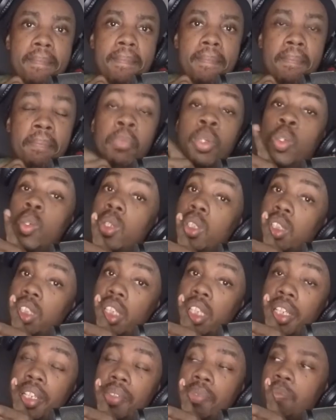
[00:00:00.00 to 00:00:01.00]
Me know
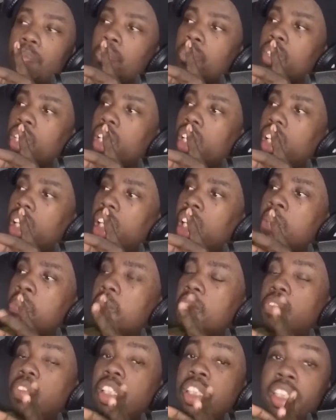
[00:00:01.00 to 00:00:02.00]
say, if
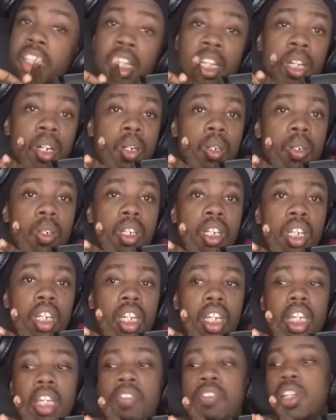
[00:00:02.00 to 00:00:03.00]
me say yo,
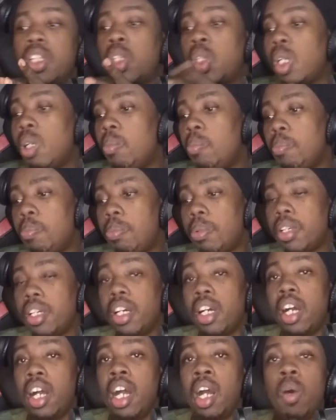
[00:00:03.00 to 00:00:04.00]
if you thump
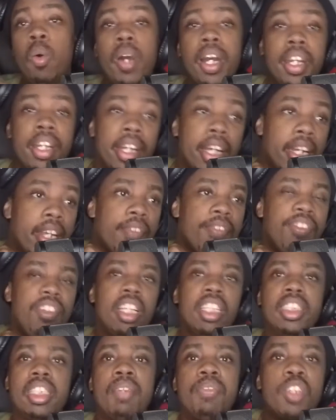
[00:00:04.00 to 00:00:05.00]
a one in them
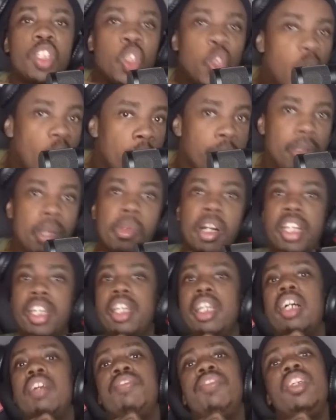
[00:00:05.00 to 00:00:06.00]
face, then we thump you back
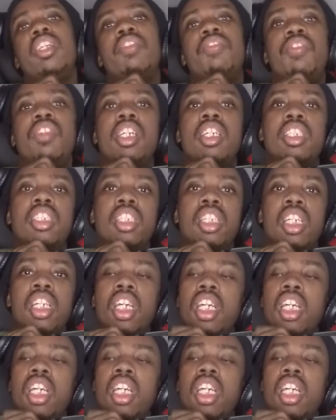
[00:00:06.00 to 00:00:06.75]
in a face.